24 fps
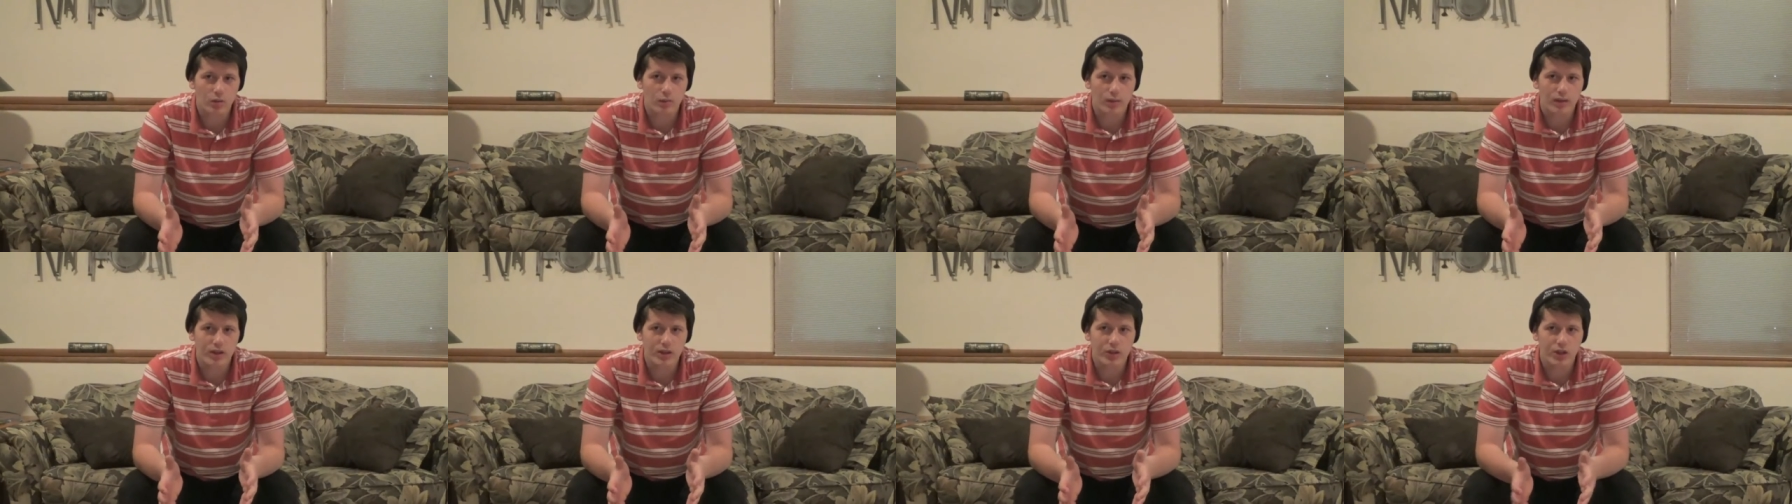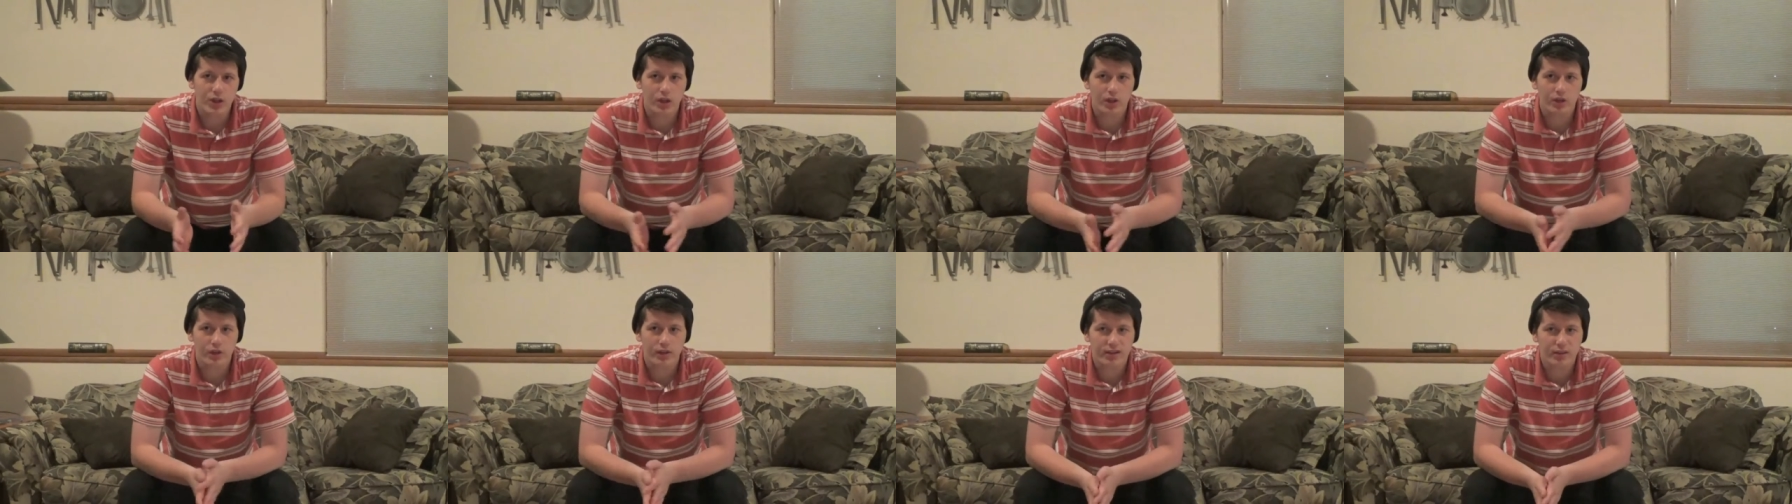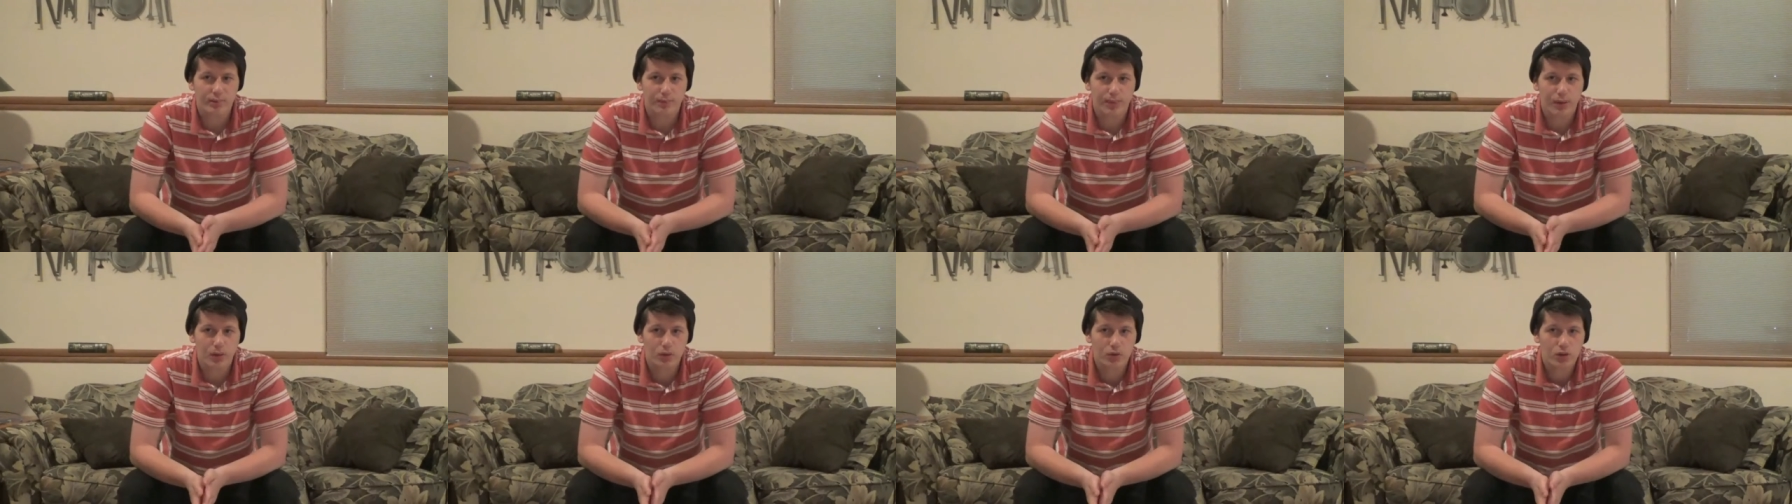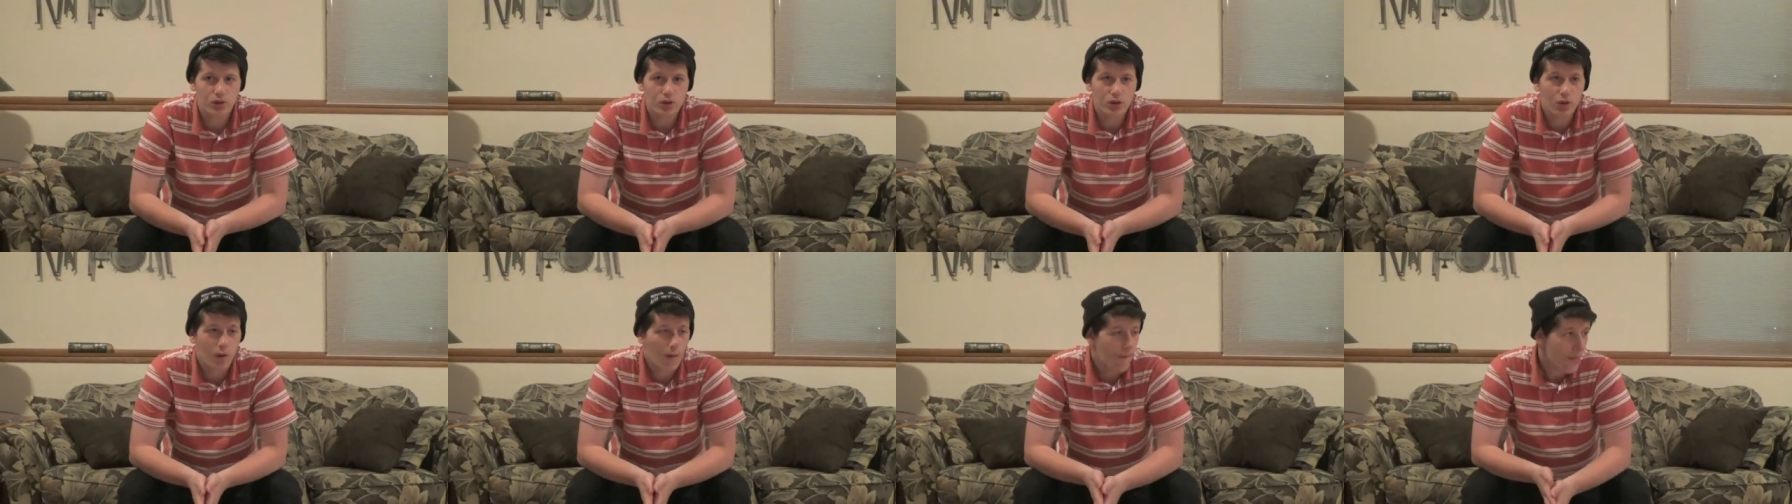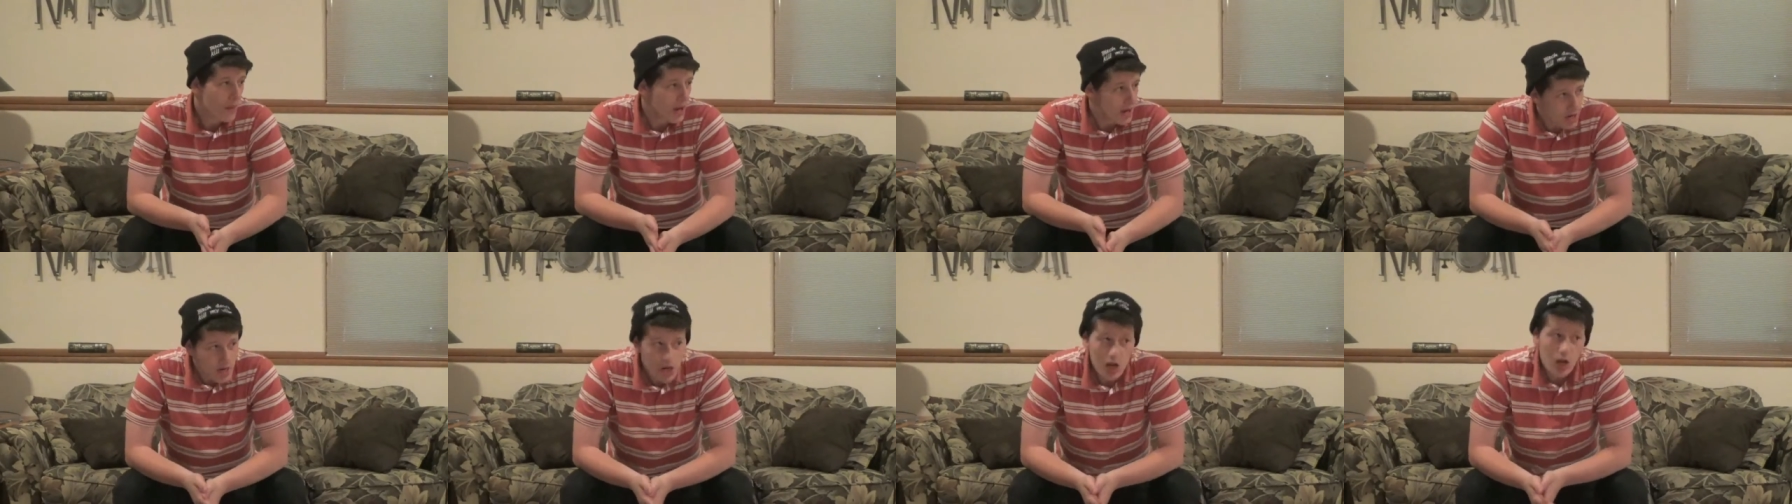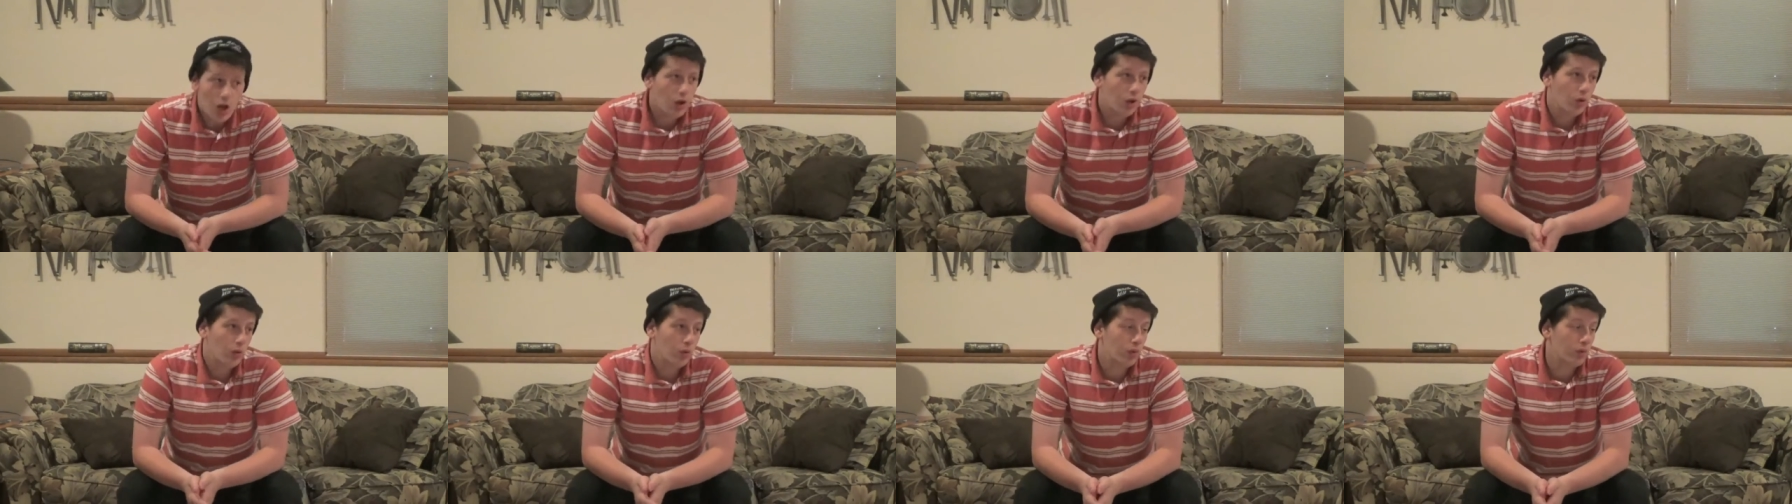with each other, as opposed to,
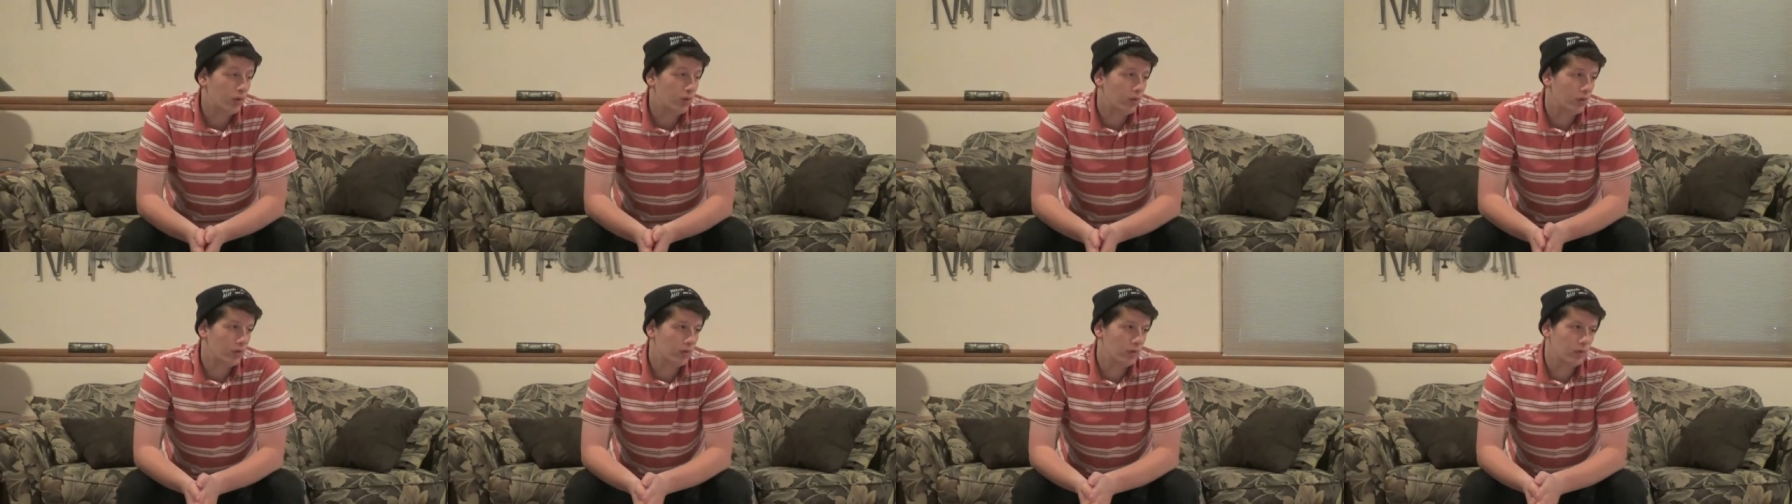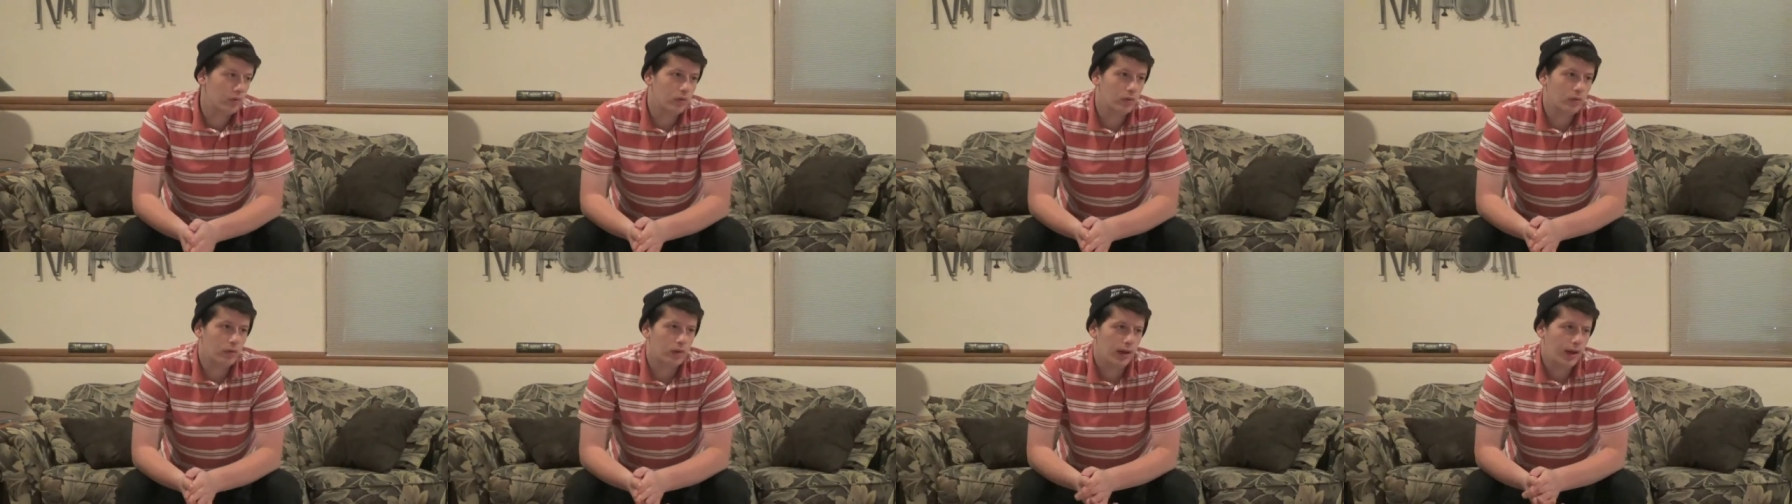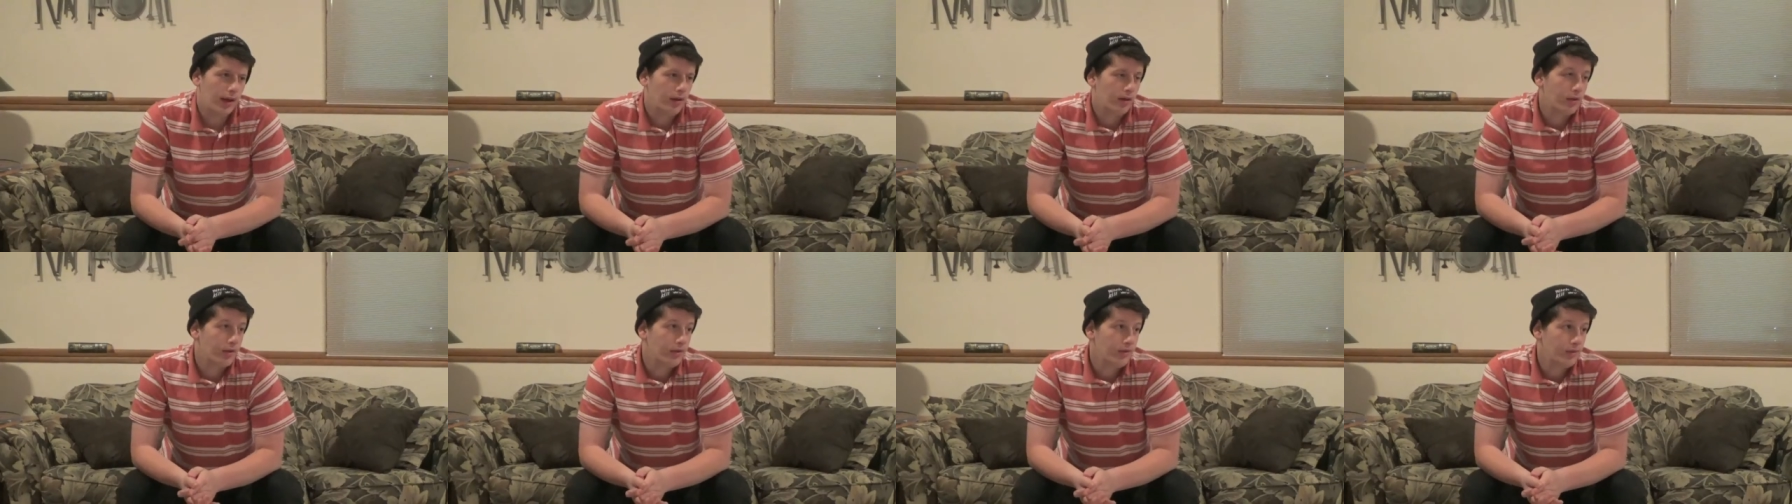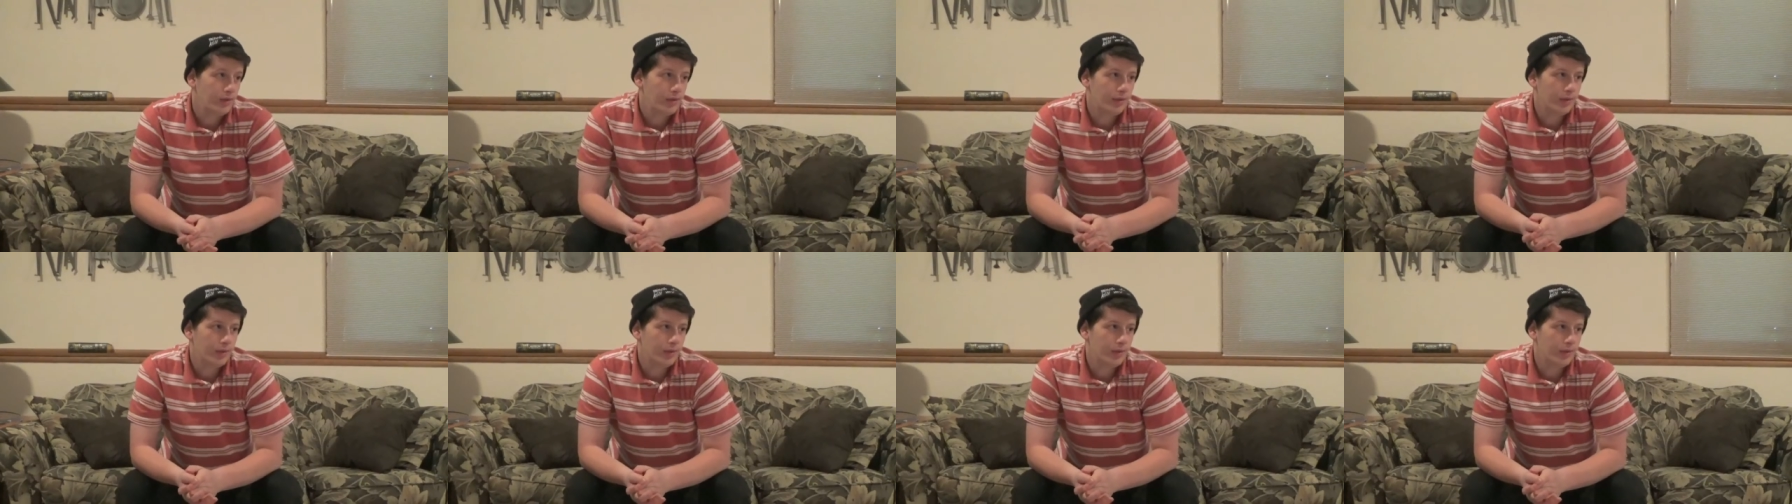ooh, how you